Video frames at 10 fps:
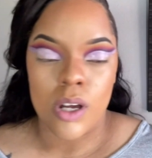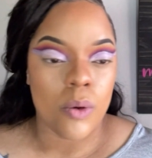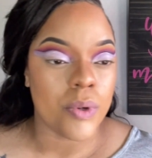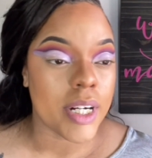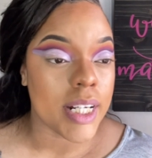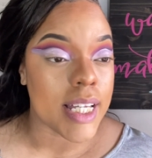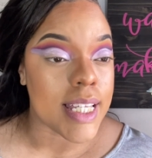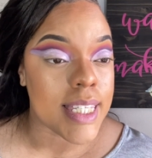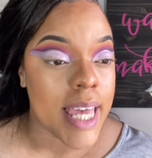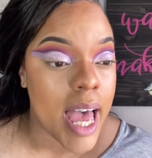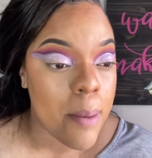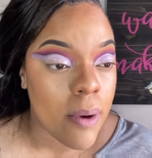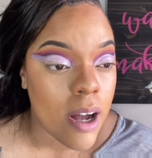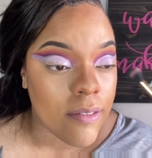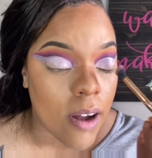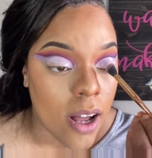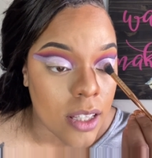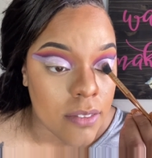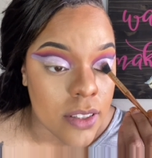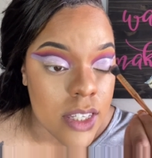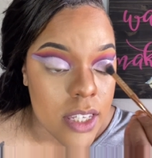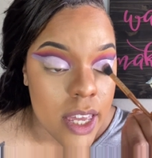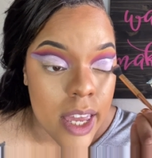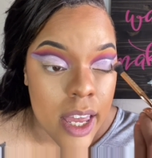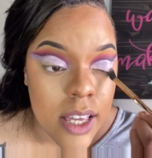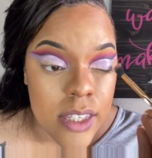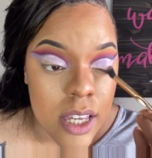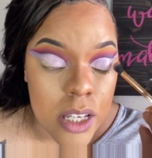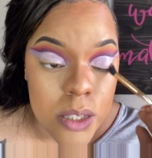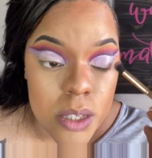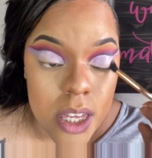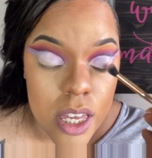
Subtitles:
We're gonna tap off all of this excess